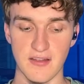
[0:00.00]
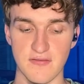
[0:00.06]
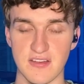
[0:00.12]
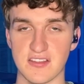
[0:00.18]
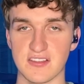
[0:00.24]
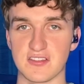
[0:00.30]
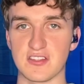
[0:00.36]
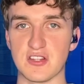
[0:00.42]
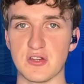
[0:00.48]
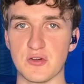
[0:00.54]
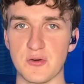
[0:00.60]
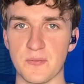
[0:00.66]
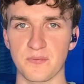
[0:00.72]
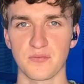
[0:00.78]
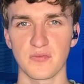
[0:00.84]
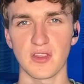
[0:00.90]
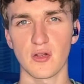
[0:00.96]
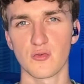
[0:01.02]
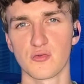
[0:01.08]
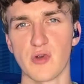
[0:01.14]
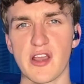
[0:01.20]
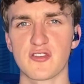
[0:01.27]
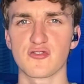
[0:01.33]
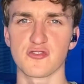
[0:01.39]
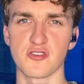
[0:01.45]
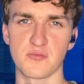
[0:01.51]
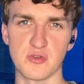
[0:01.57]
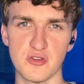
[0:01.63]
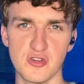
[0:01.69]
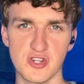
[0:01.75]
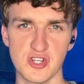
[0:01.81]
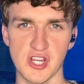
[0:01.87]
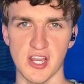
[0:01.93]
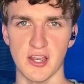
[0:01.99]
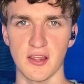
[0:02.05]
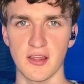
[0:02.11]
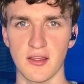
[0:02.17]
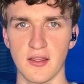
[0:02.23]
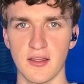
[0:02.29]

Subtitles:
of his new retribution